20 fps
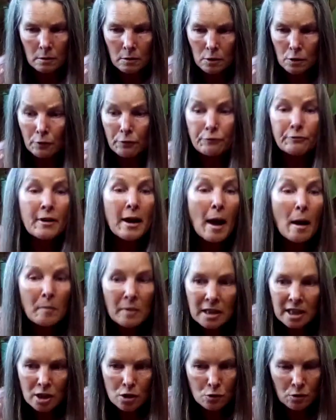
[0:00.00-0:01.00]
your
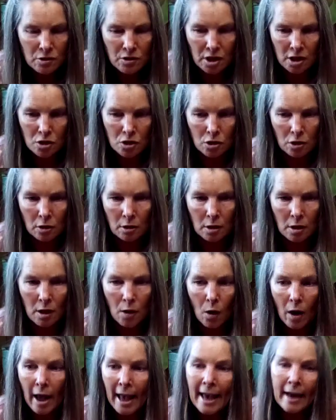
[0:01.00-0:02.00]
family tradition,
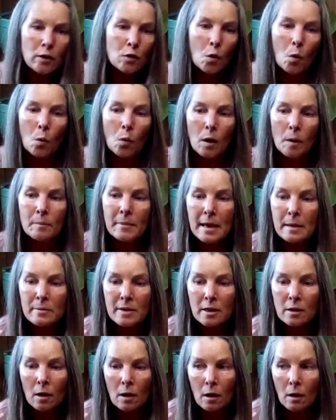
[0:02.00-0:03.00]
and or
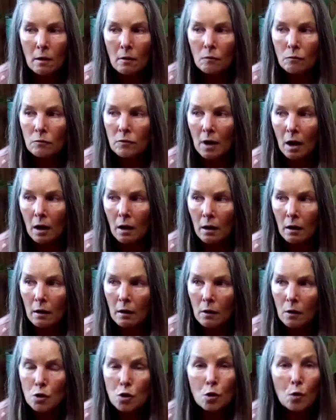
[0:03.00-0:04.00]
maybe
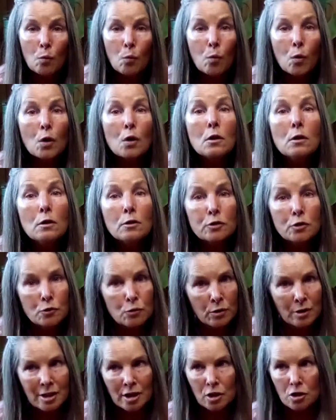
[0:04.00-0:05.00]
the your world
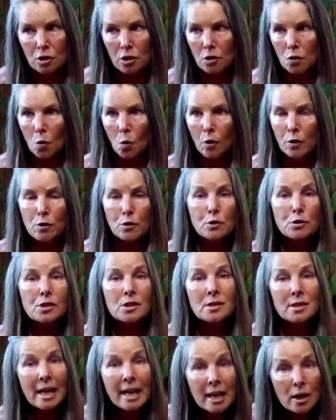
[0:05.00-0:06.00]
tradition or your
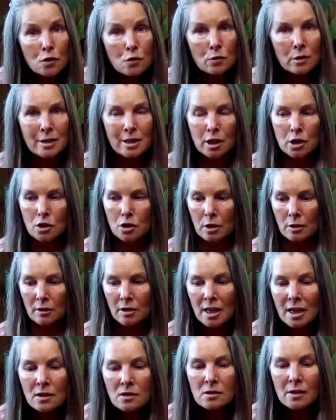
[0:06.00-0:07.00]
state tradition,
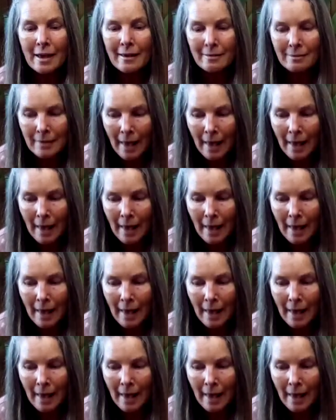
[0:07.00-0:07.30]
things like